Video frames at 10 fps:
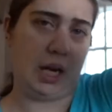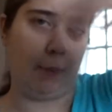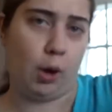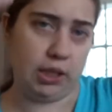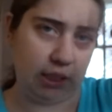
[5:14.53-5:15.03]
and
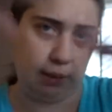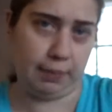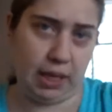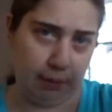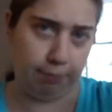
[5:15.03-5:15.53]
I'm on to the
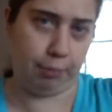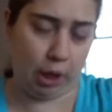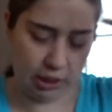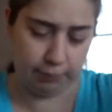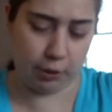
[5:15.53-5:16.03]
main
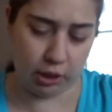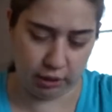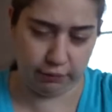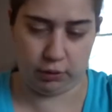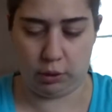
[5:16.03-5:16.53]
body part,
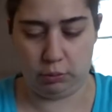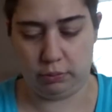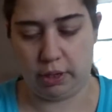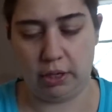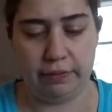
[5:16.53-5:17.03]
if you know
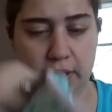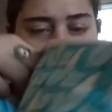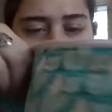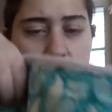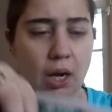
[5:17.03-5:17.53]
the
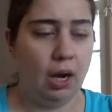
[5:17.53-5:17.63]
Rockefeller.